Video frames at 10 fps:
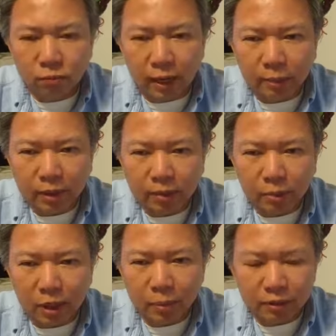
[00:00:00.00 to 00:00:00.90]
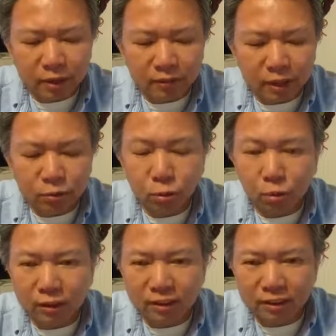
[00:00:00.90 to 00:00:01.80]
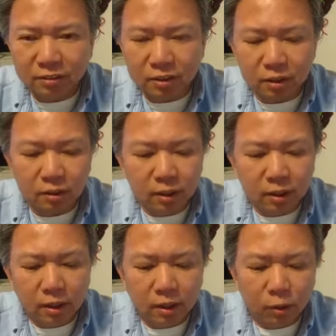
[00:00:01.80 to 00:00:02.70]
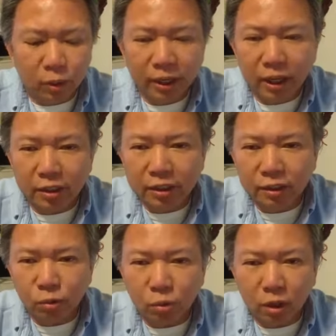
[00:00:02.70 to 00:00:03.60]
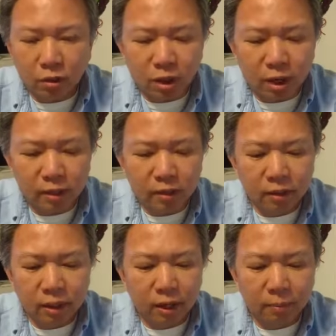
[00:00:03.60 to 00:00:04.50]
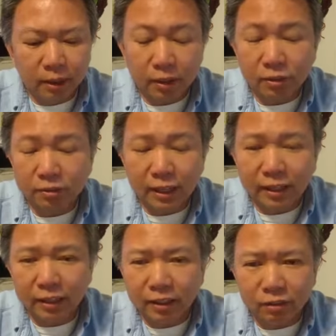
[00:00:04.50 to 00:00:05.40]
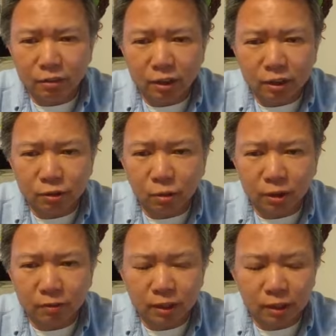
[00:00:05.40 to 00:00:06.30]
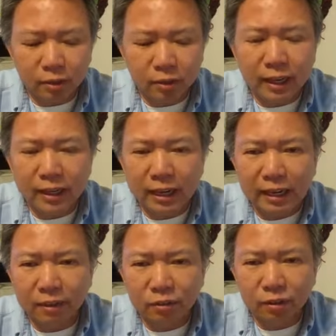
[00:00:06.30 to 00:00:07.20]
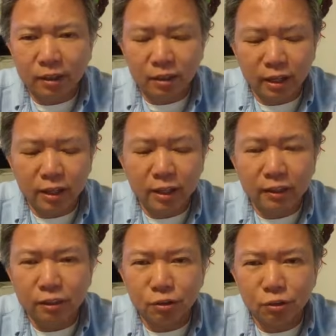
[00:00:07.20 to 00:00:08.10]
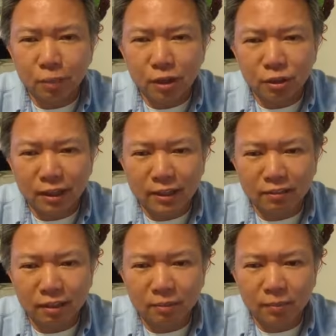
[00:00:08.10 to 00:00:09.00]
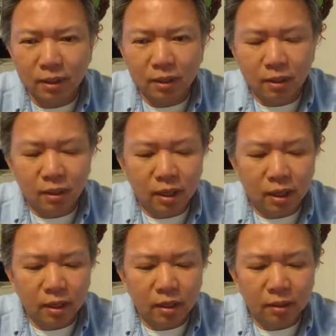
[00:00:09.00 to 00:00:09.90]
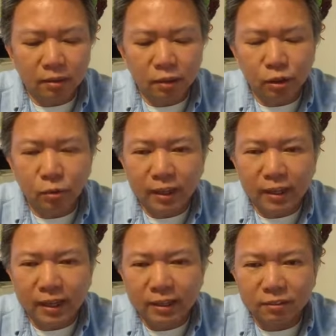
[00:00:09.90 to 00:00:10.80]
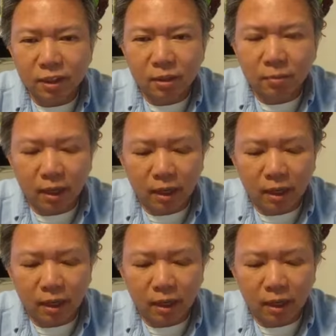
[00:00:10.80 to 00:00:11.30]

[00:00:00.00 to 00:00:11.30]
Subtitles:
many properties have they sold and listed, what area they work on, because it's territorial. You got to have an area that you specialize in. And you want to ask them